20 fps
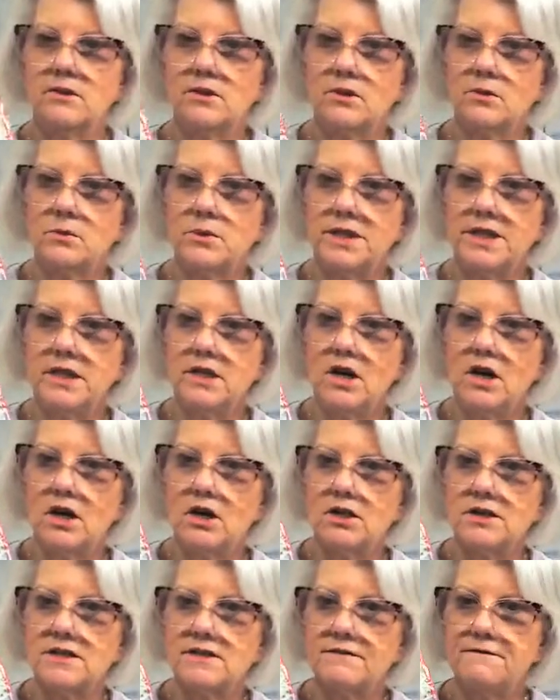3
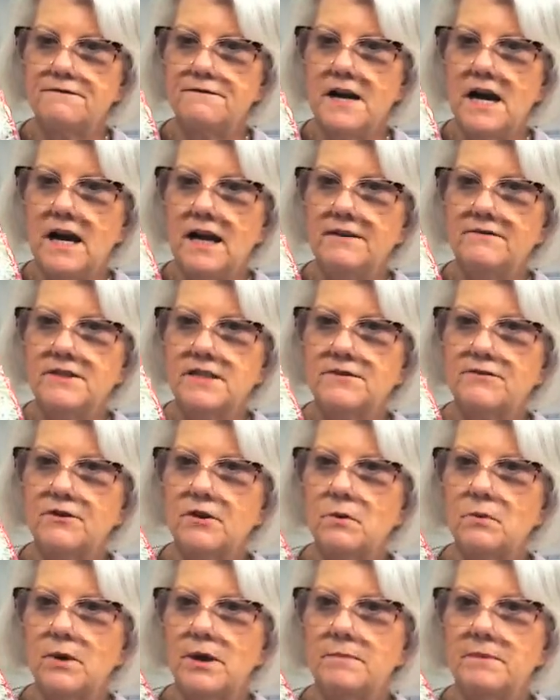yards of 5
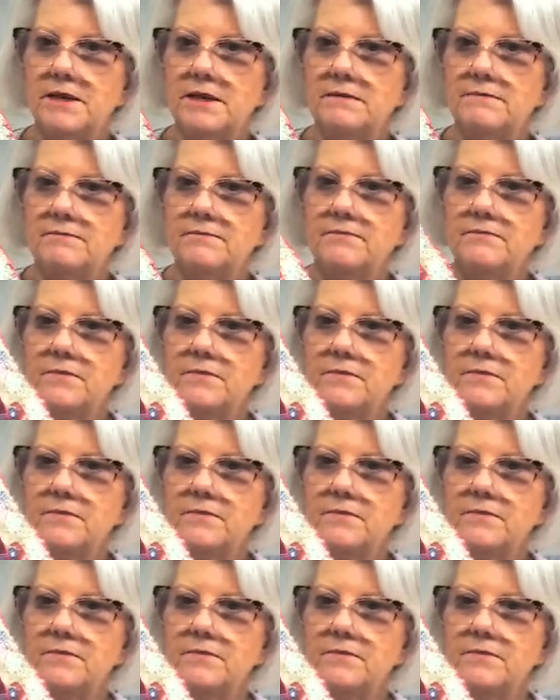different ribbon.